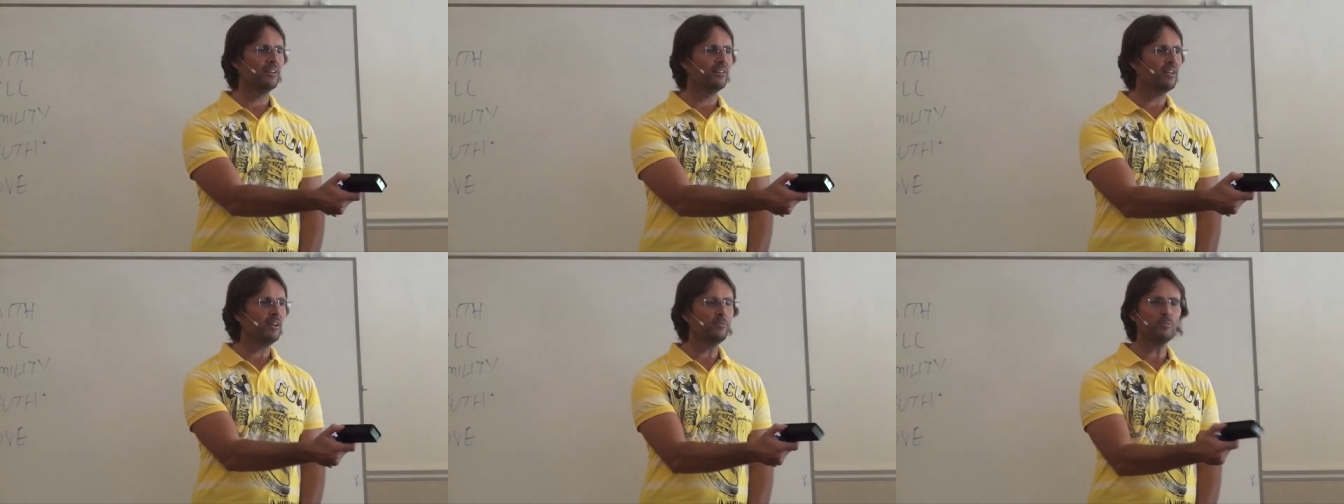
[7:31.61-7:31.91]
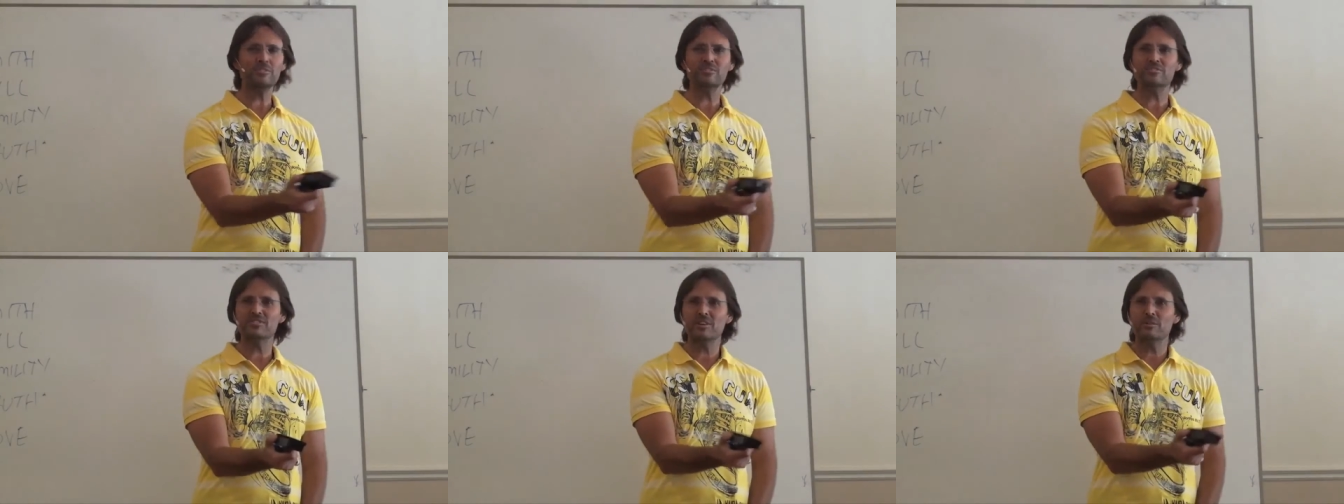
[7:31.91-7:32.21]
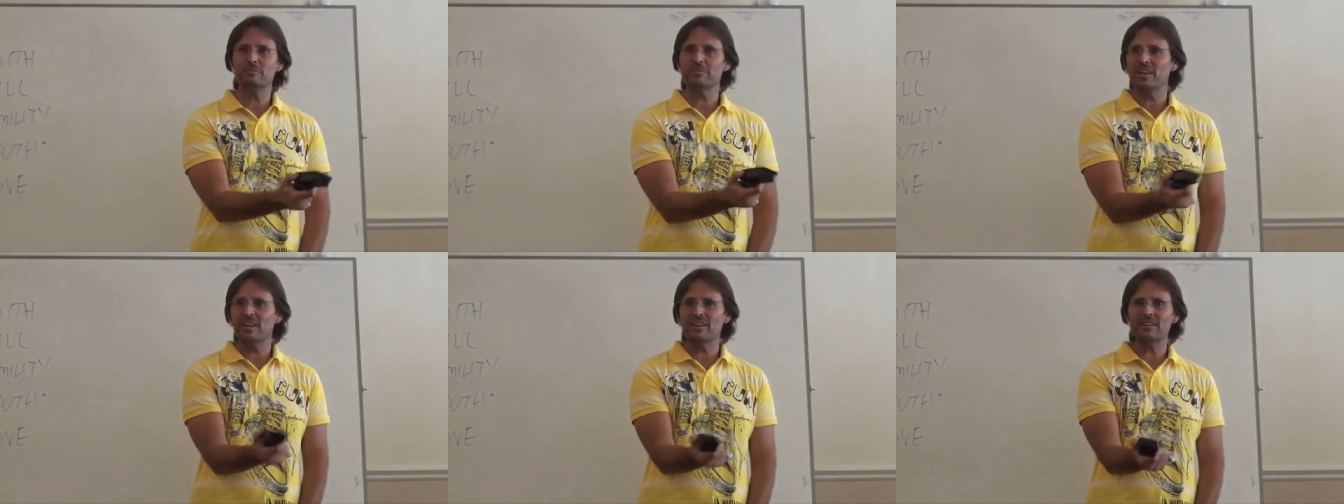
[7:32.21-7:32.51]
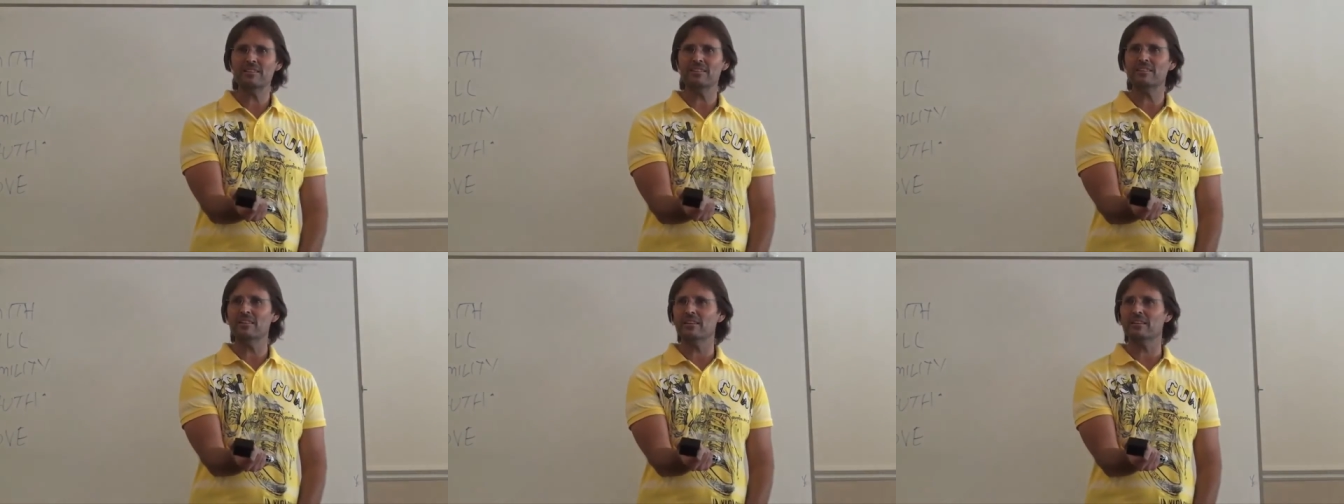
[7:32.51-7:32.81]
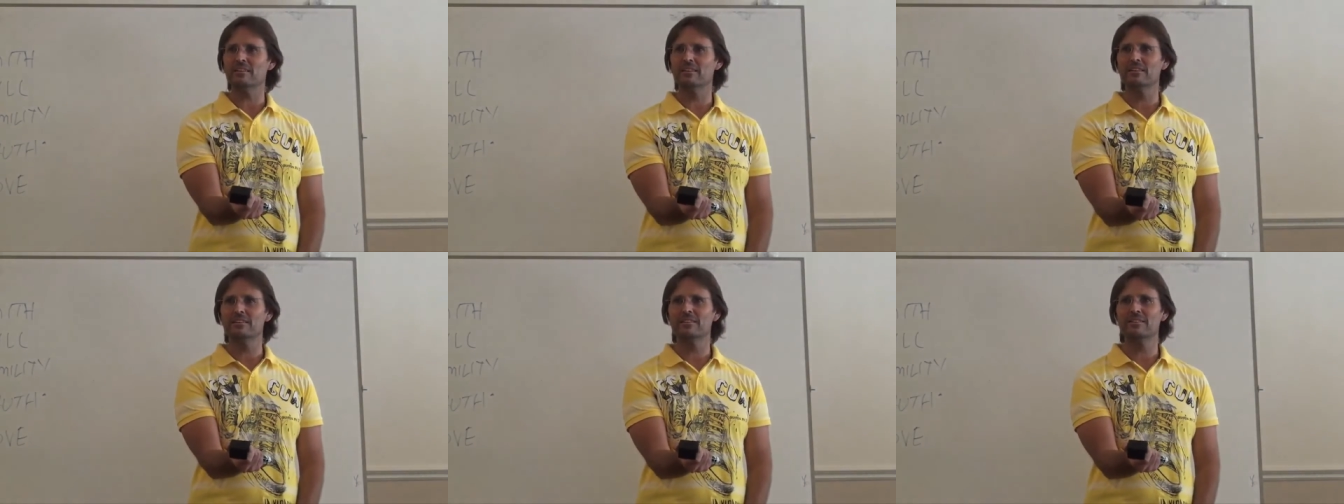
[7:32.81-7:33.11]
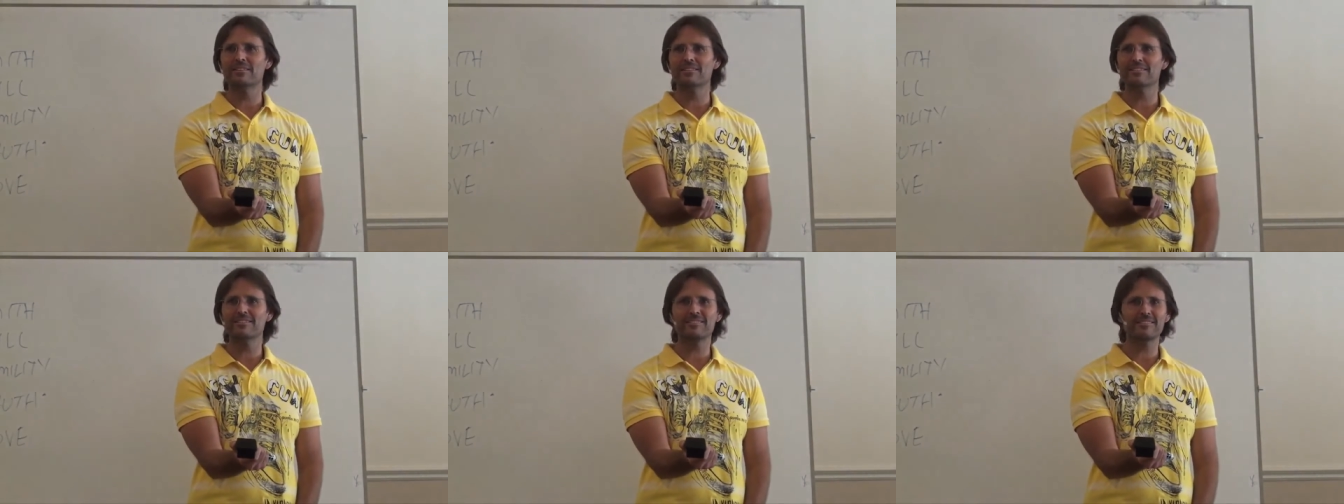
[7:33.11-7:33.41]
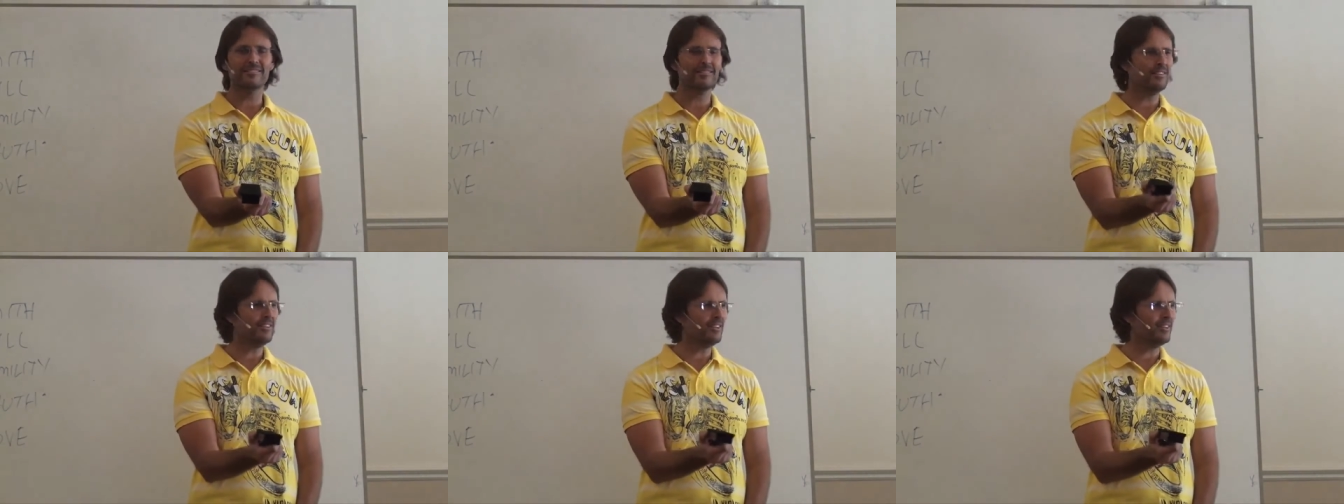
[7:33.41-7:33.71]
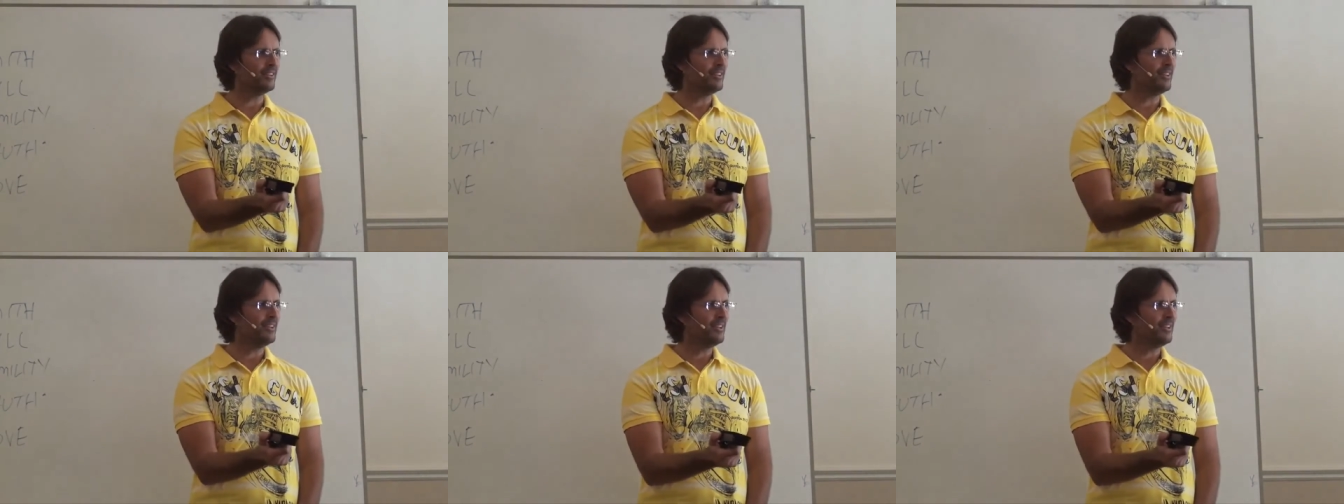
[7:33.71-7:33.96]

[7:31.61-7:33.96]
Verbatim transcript: They wouldn't tell me anything. Right?